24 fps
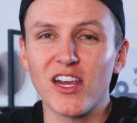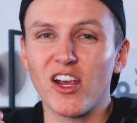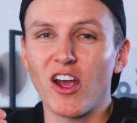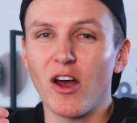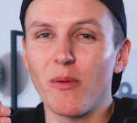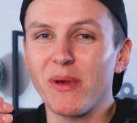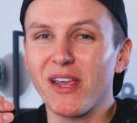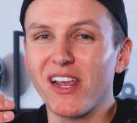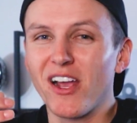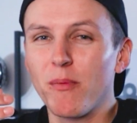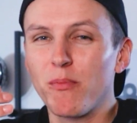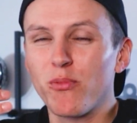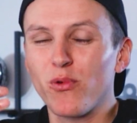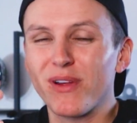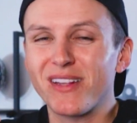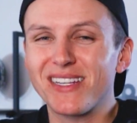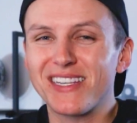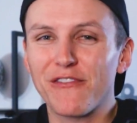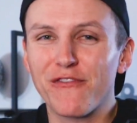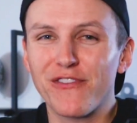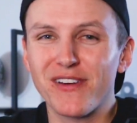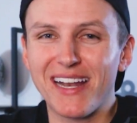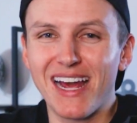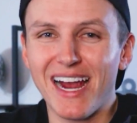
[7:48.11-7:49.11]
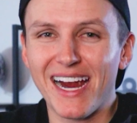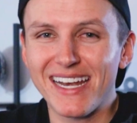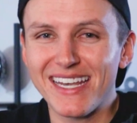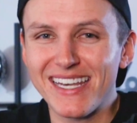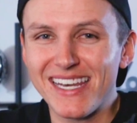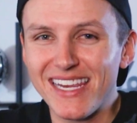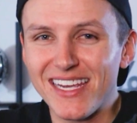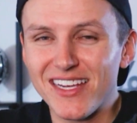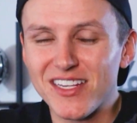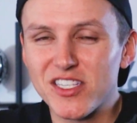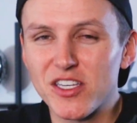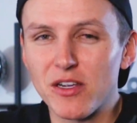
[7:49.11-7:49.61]
coming up with different
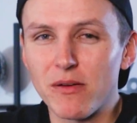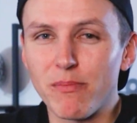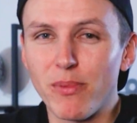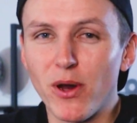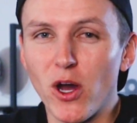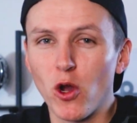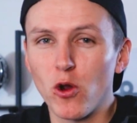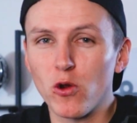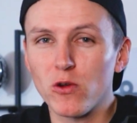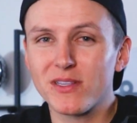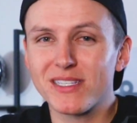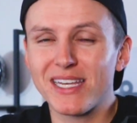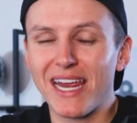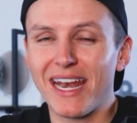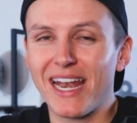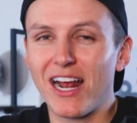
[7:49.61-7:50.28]
ideas to post,